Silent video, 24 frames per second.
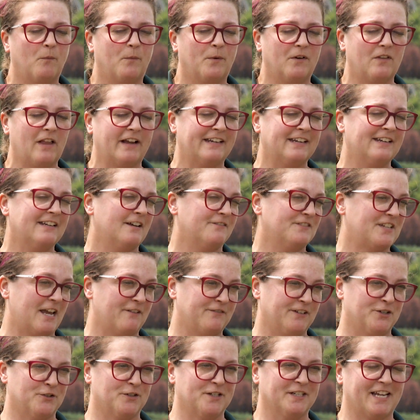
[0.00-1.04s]
we're lucky enough to
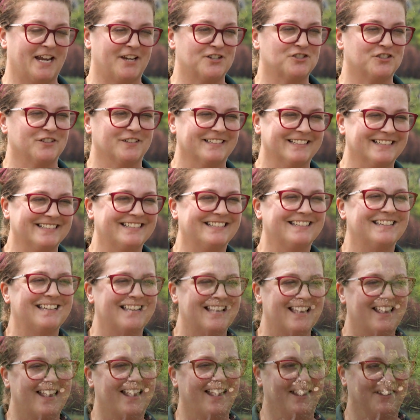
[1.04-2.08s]
have irrigation,
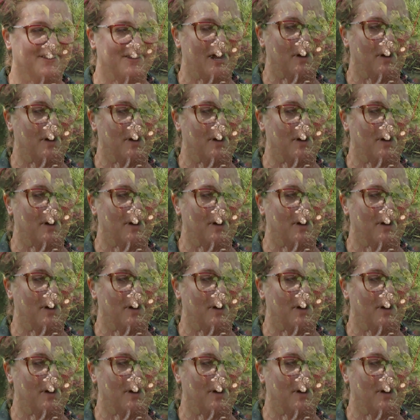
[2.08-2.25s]
and